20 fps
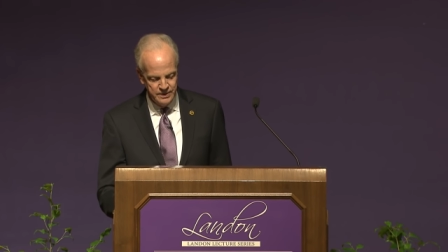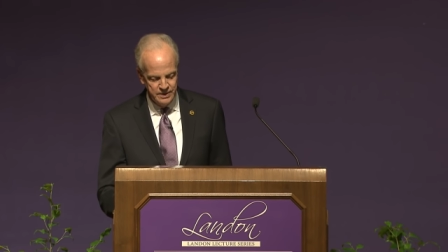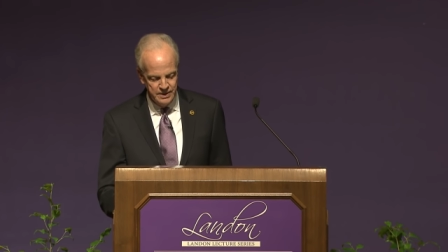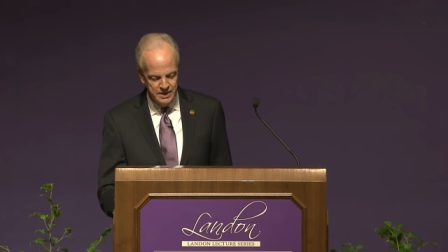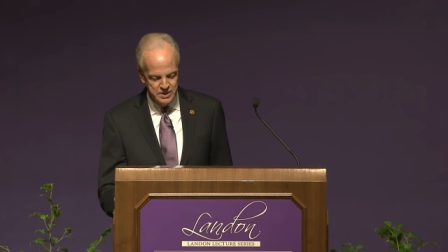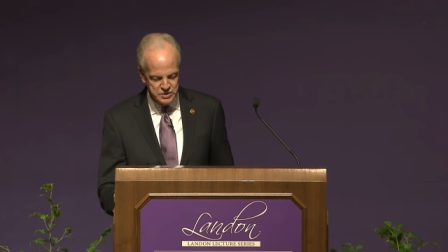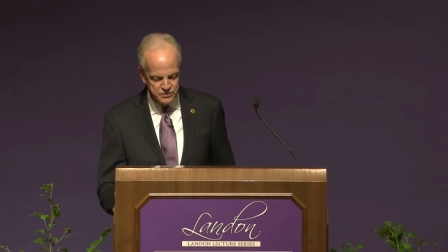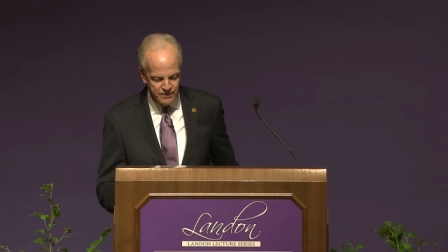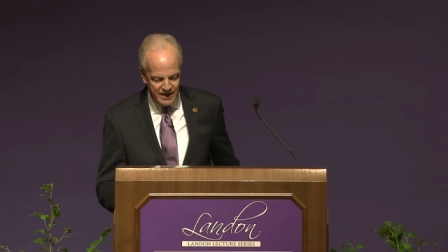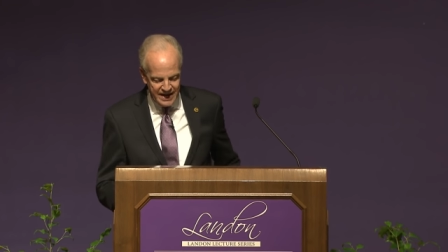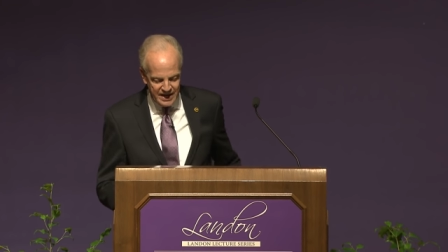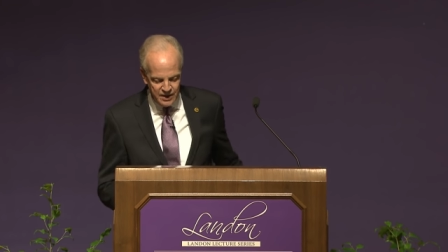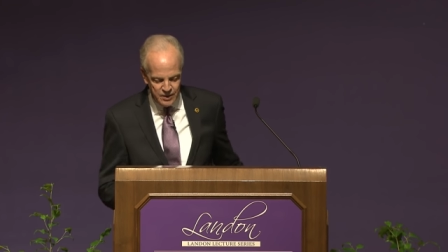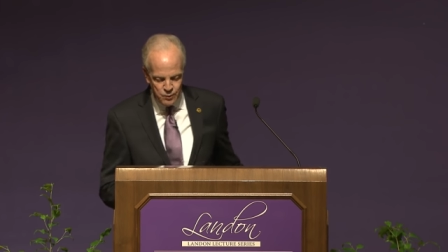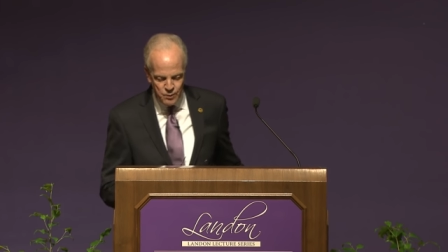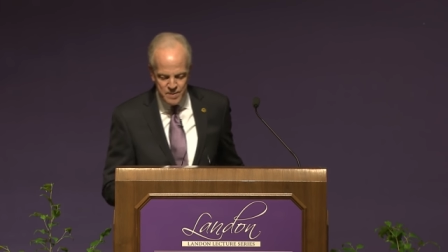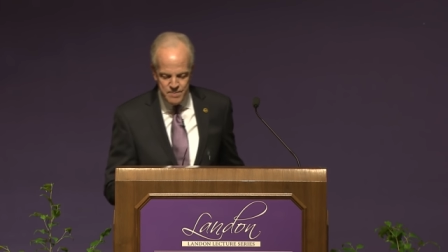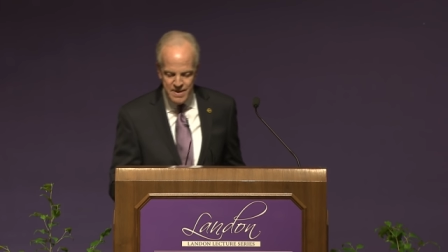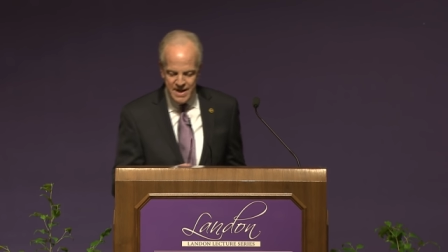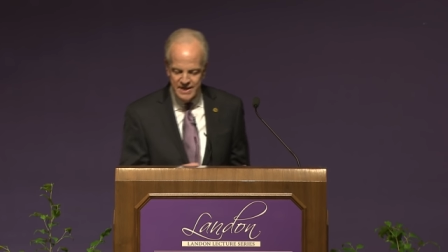It is vital that
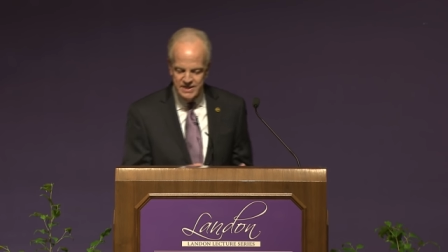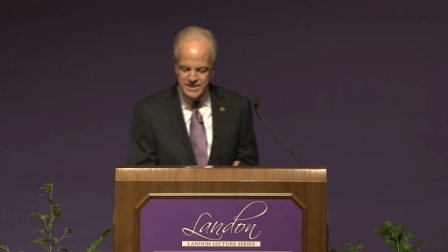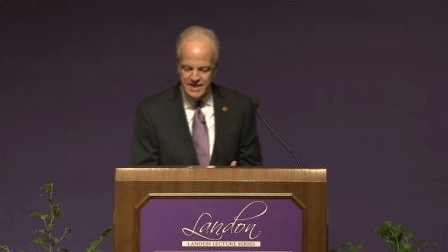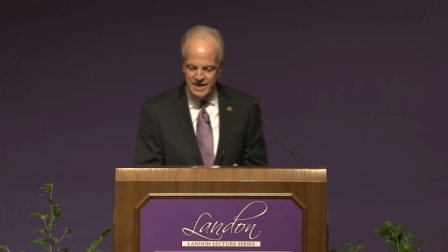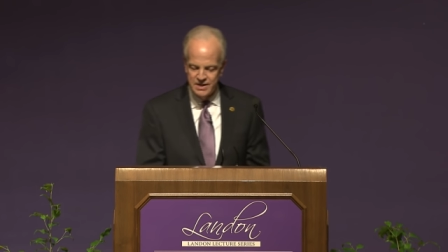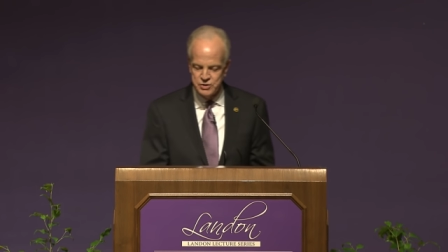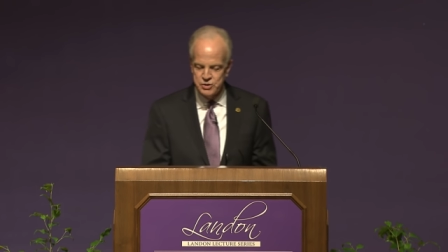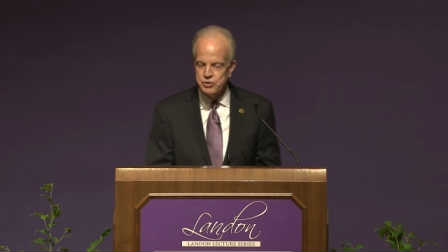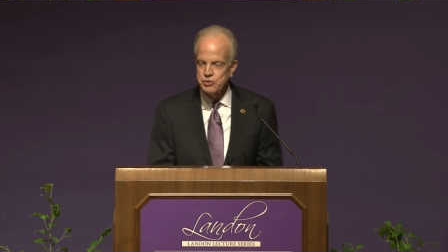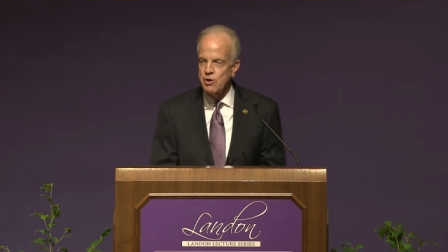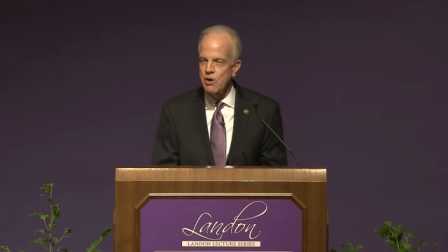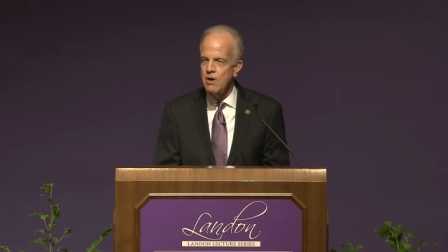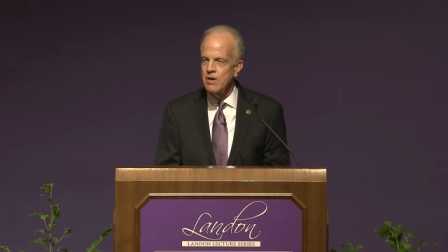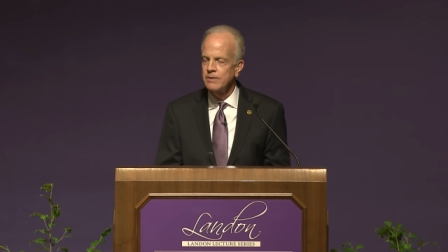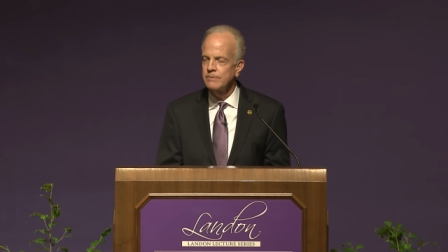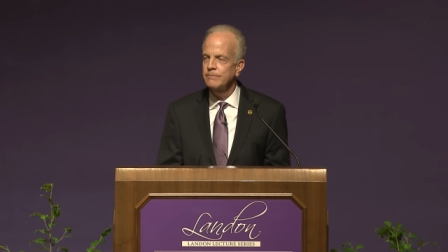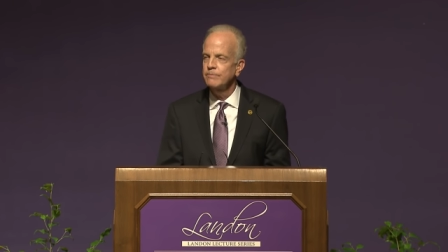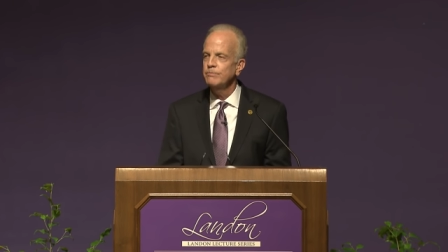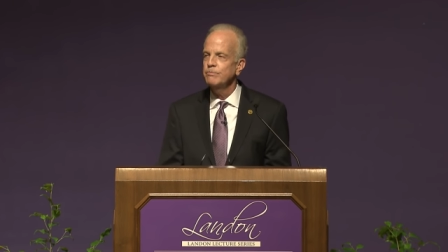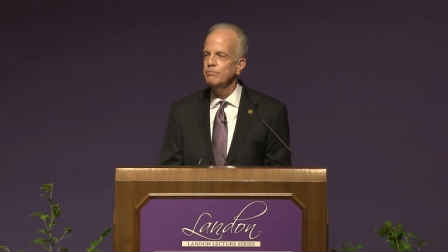we maintain a
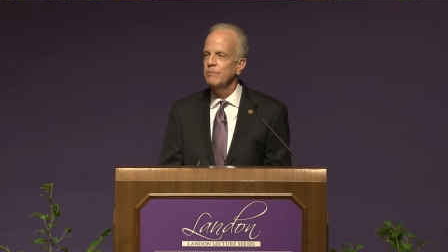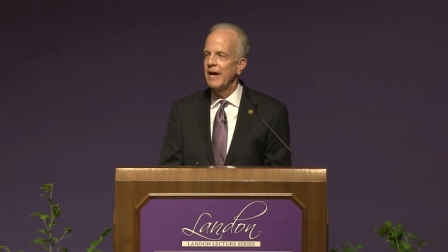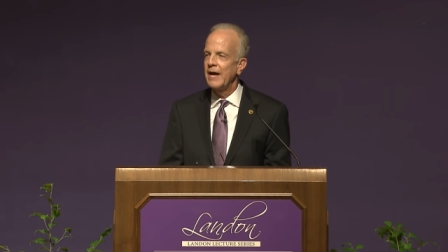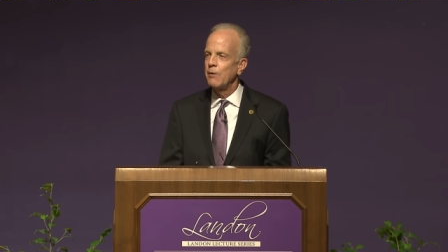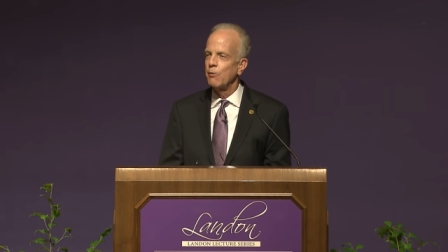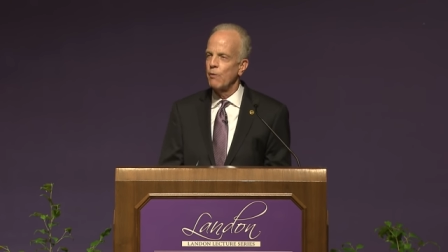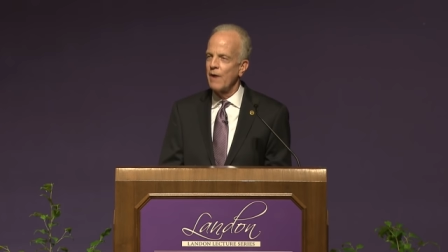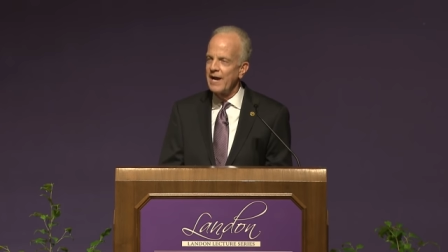strong and